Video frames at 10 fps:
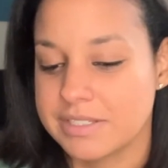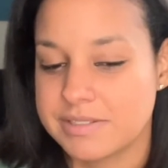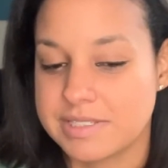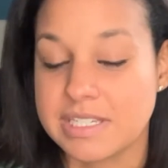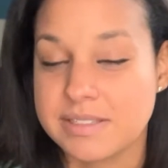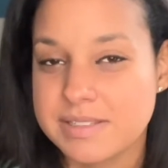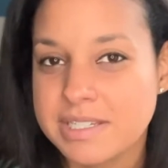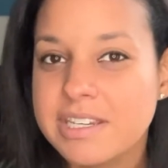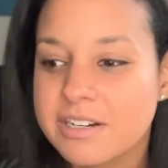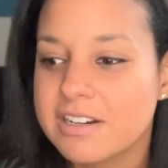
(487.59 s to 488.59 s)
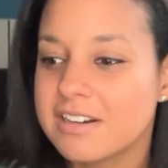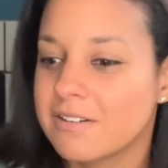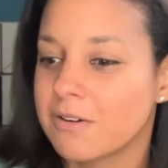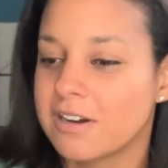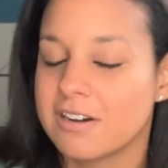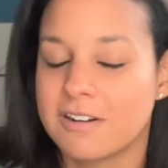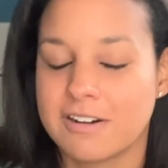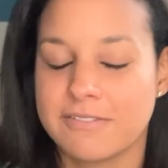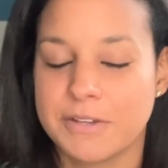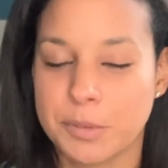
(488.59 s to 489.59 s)
scenes here
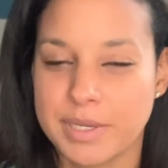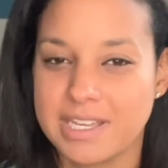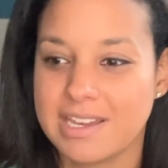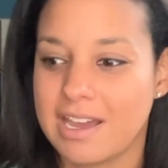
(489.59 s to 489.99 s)
or filming.